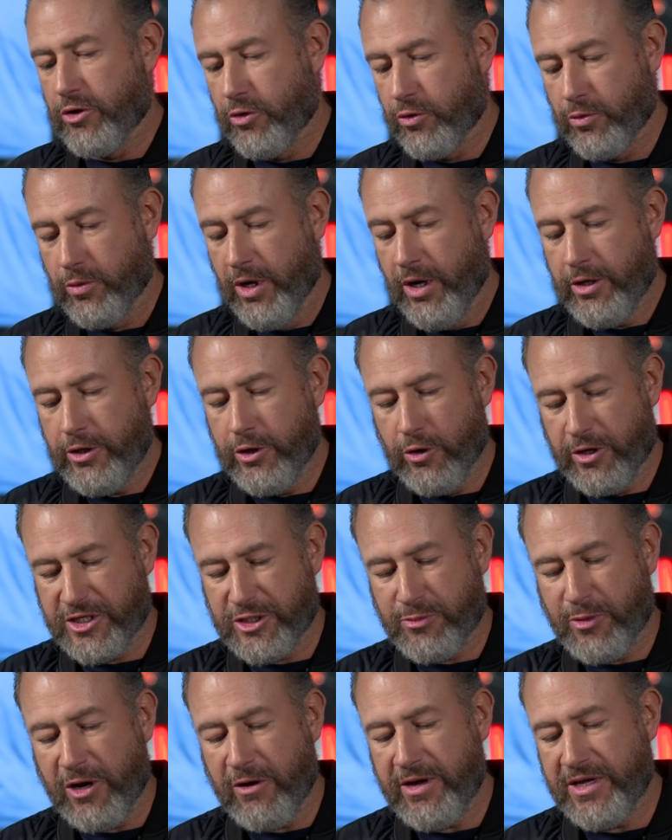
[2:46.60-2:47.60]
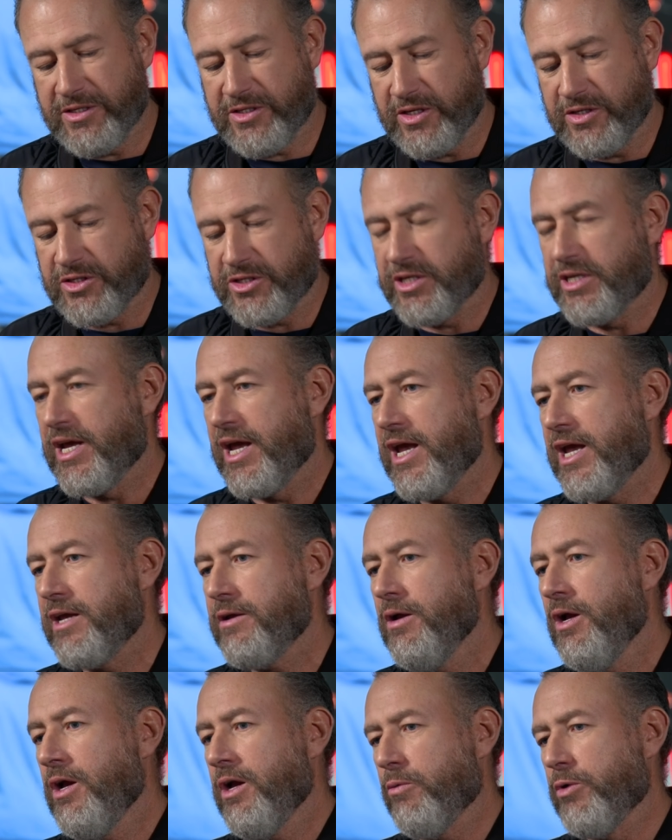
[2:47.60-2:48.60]
your experience is
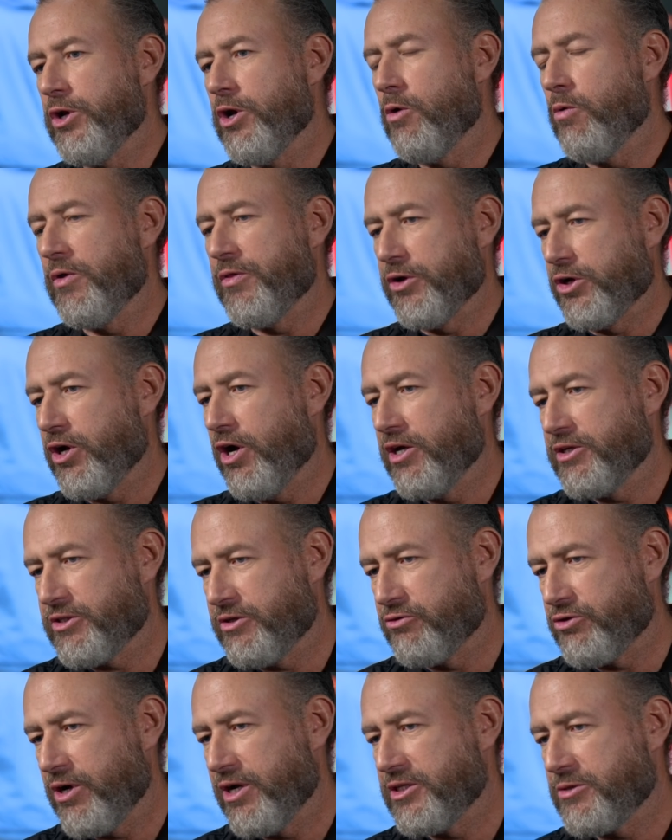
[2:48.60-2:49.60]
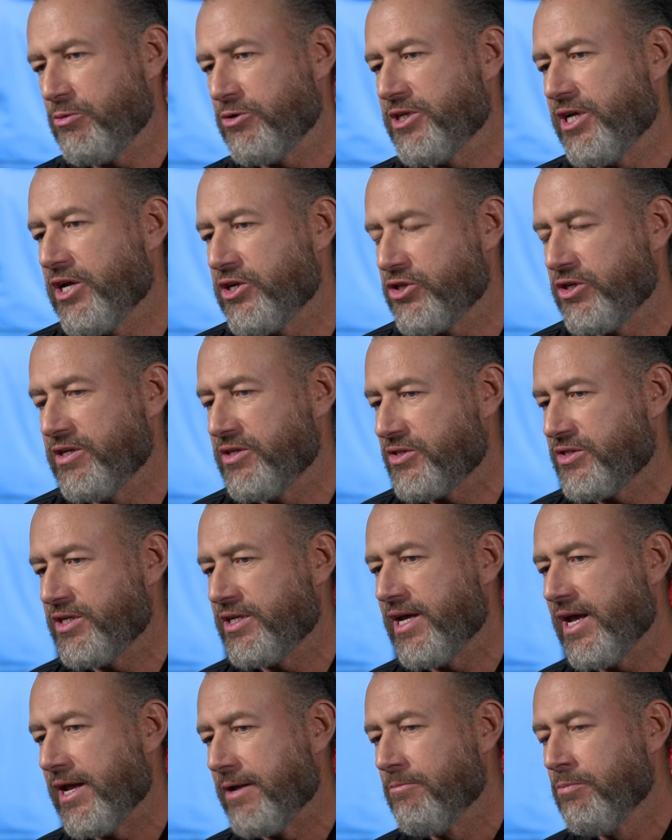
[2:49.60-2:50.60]
today. We know what the cost of transportation is
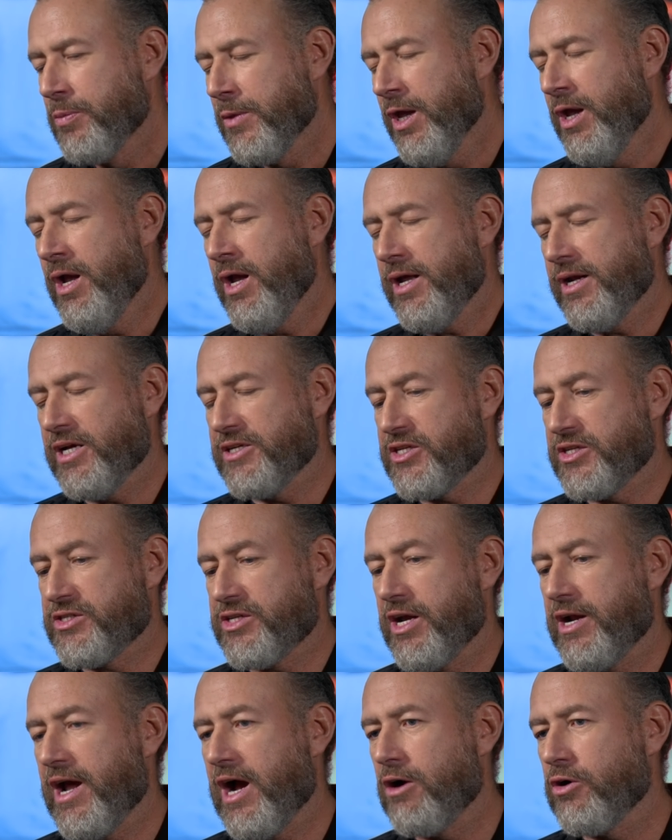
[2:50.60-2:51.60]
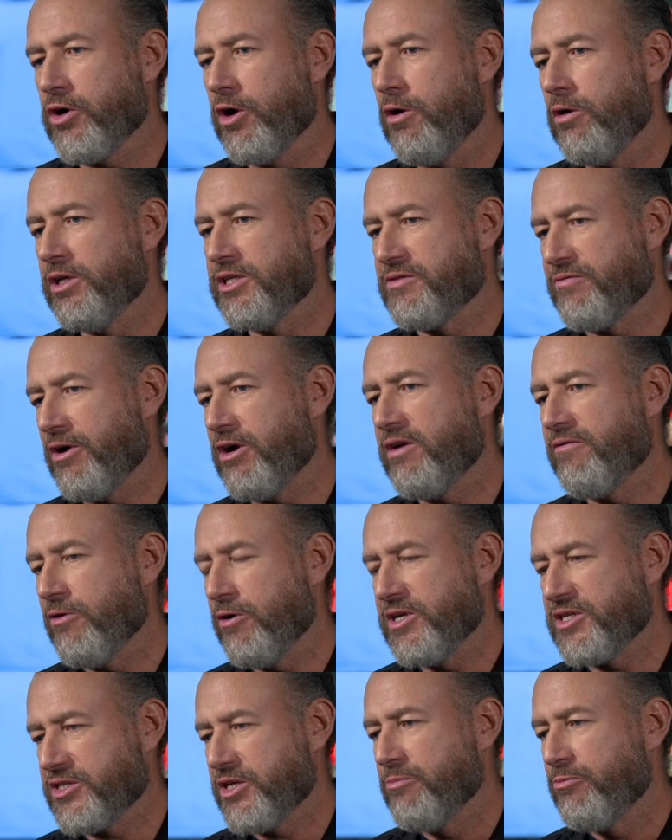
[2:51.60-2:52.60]
today. And as I said, our goal is very,
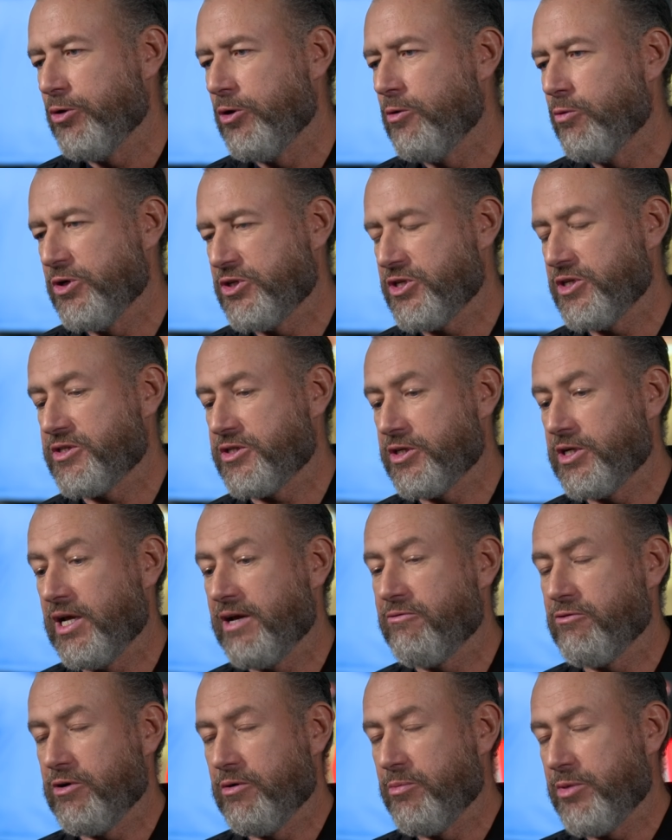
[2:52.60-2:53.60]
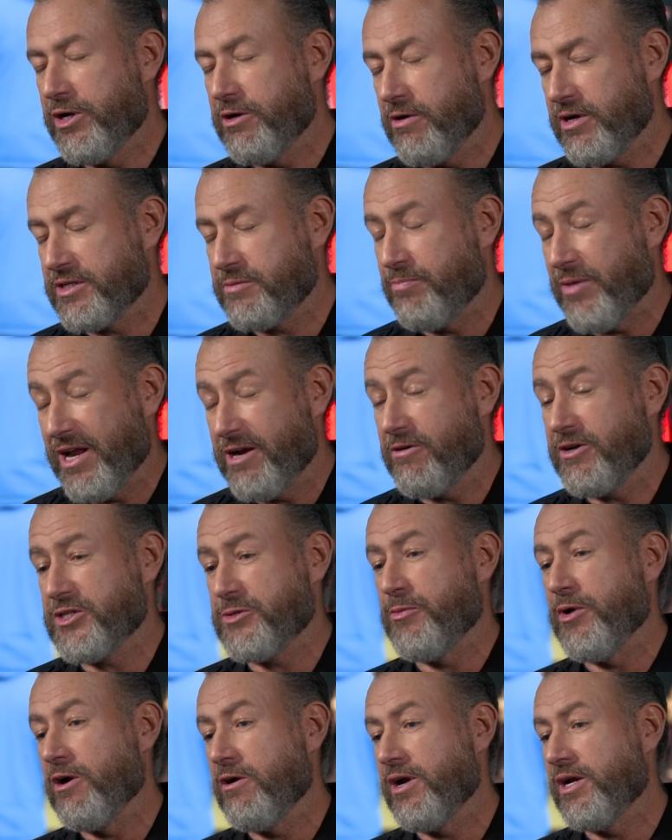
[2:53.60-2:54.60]
very simple, which is to deliver a better
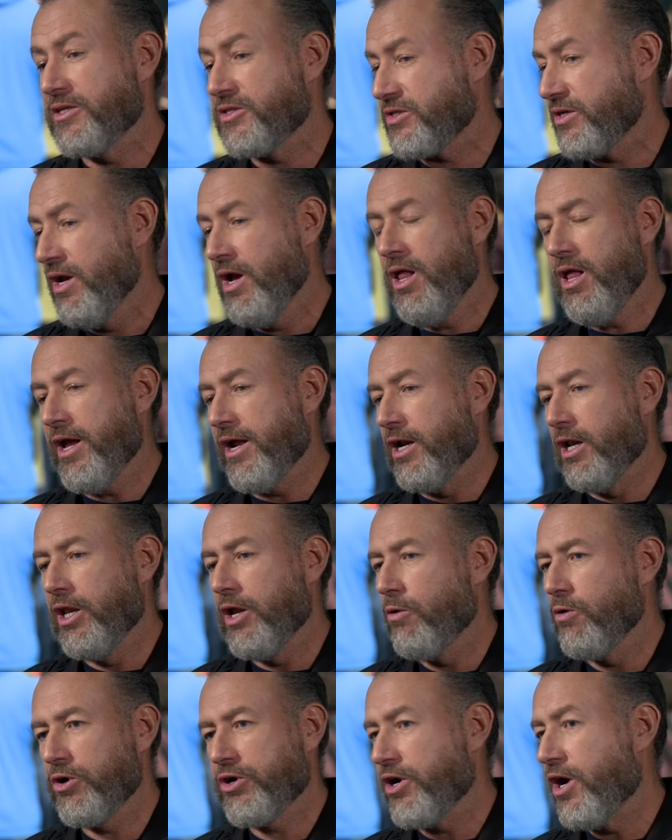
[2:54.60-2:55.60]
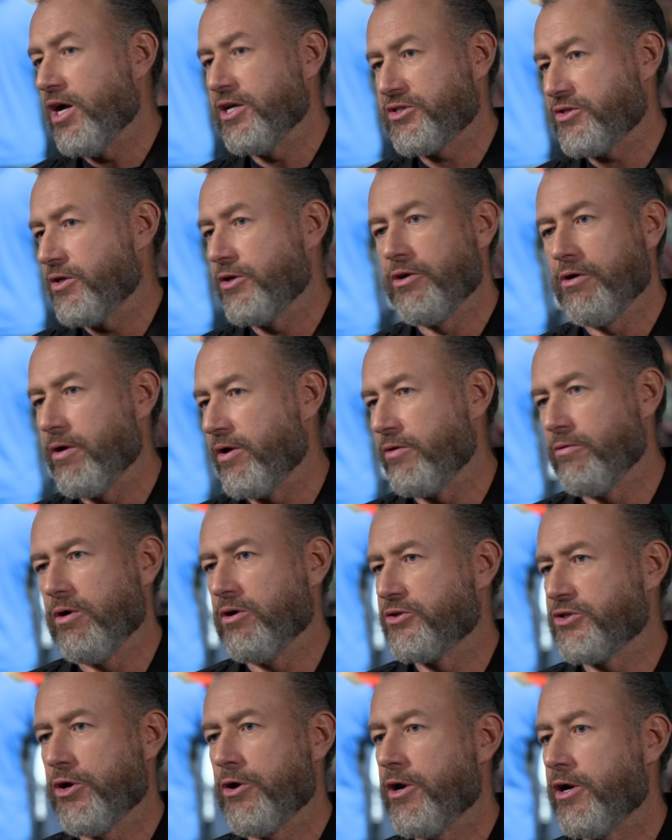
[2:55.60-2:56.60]
experience at a lower cost than your other
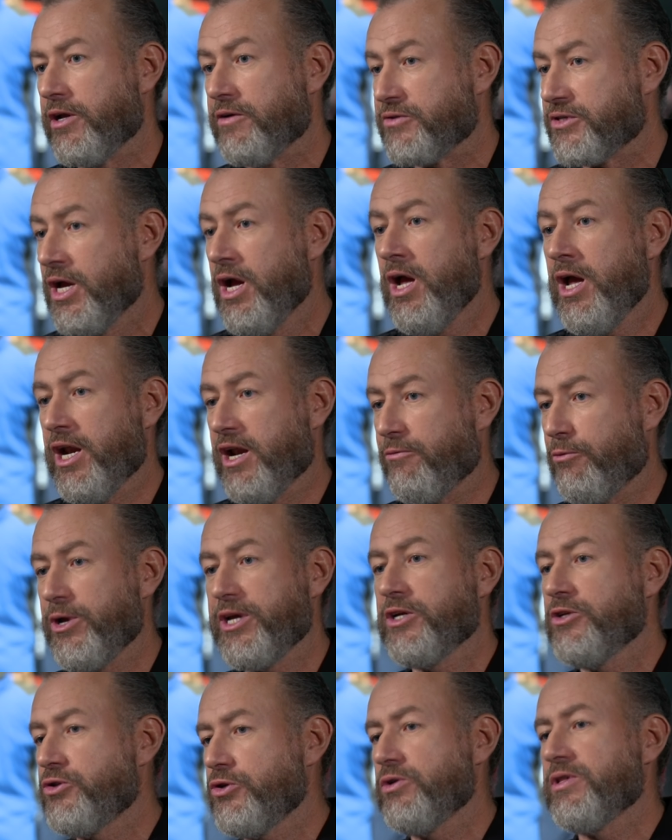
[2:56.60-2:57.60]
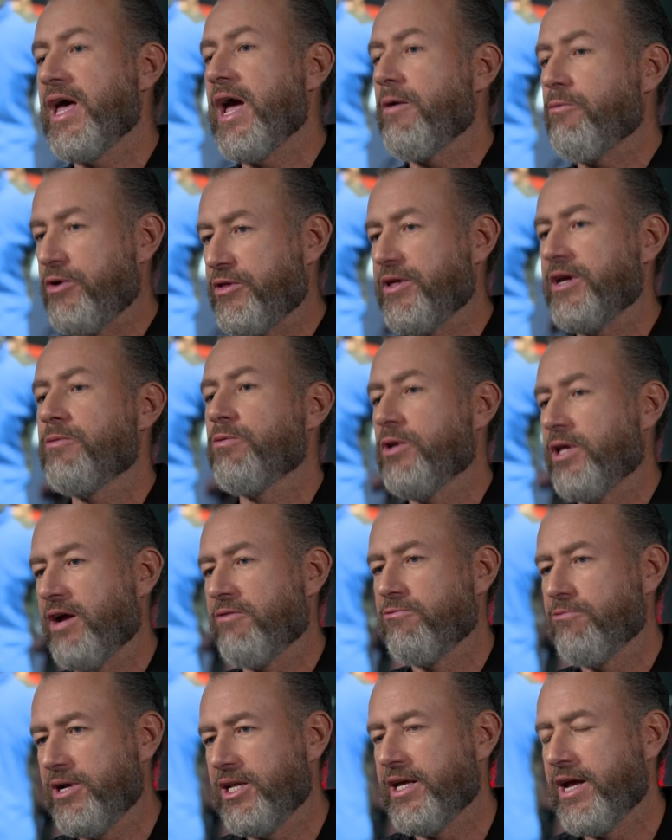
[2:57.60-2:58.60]
alternatives. And if we can do that, we think we'll
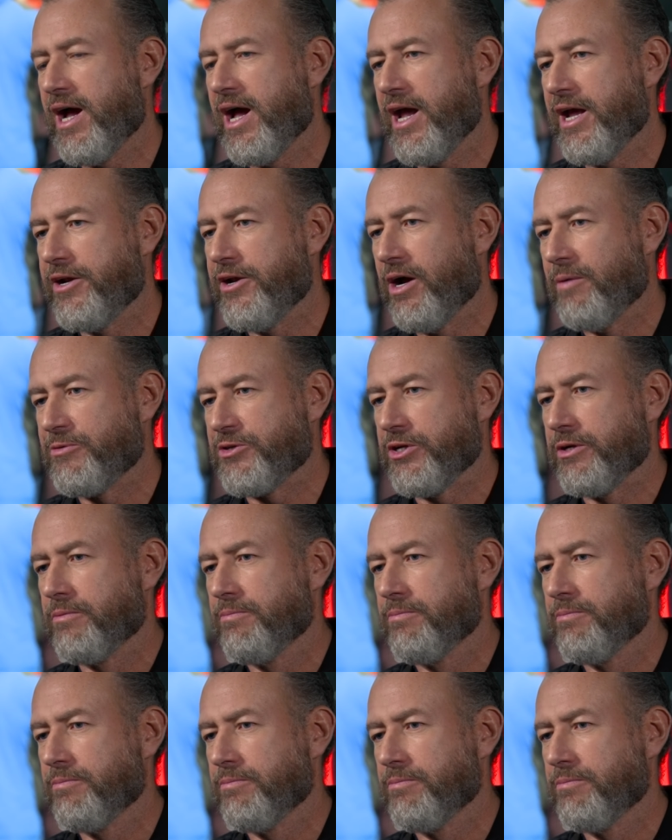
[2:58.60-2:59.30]
have really high adoption.